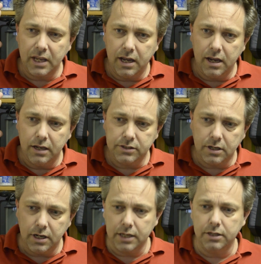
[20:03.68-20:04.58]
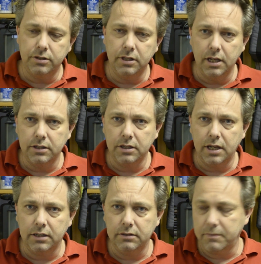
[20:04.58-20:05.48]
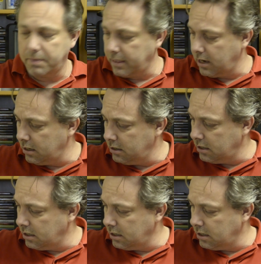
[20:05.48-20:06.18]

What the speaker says: It's connected to the internet. And